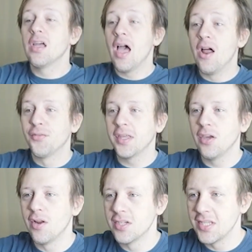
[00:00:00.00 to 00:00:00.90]
I don't think you
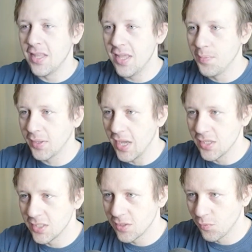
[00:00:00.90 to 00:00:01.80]
understand the
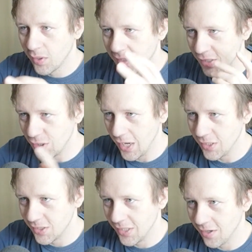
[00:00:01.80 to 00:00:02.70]
implications of what they
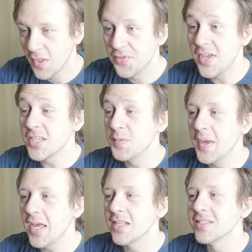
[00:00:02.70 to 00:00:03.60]
changed here. This
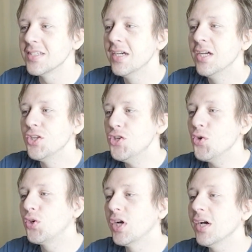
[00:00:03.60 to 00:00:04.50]
means you
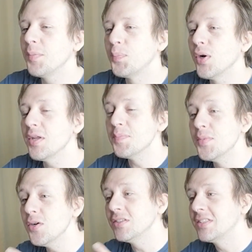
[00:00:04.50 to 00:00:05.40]
could put
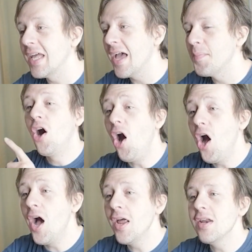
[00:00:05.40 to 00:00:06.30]
Moonstamp
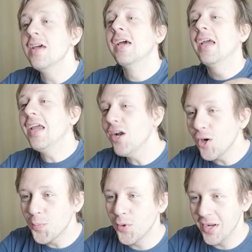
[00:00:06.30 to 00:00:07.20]
on
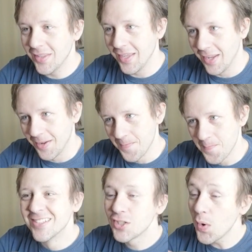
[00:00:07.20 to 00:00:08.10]
ear breathing,
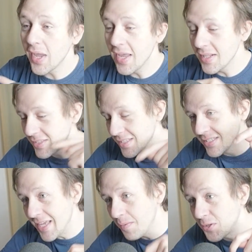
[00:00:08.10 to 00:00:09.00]
so it hits the
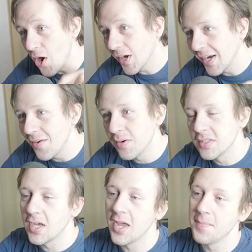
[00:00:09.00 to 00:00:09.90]
same target every
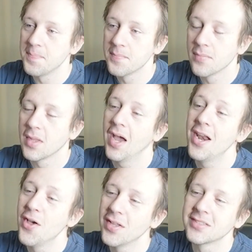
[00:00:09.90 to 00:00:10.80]
time. I
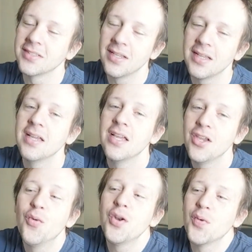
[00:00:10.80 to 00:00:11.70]
know that's,
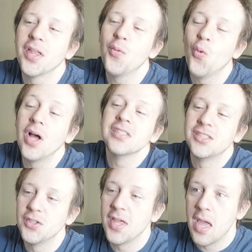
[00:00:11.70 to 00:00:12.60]
you wouldn't really want to
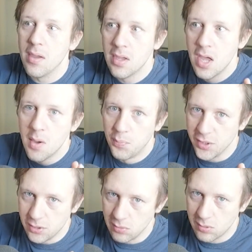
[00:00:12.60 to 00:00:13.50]
do that,
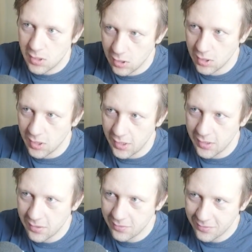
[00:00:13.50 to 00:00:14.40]
but you could.
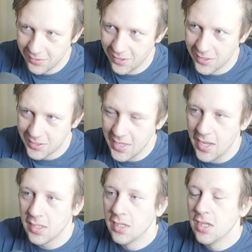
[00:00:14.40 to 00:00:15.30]
You
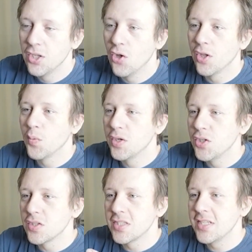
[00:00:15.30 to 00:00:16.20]
understand? You only
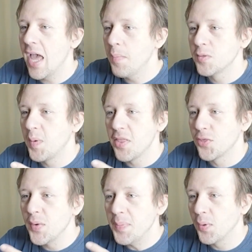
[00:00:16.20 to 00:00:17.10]
reduce the damage by
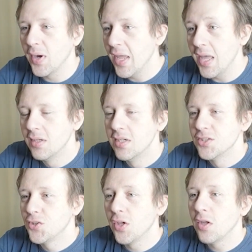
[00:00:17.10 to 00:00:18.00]
3 per hit,
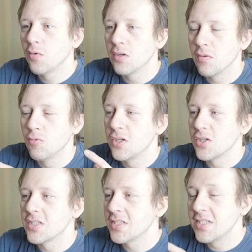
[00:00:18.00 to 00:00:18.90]
so it only
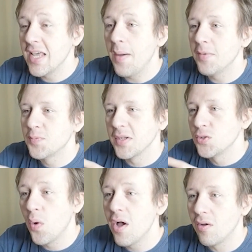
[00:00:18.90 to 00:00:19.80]
reduces the damage by
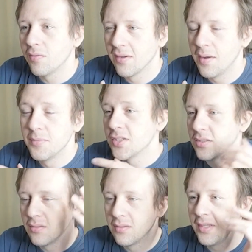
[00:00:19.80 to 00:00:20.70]
12. I'm just
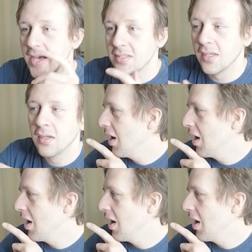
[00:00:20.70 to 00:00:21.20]
guessing.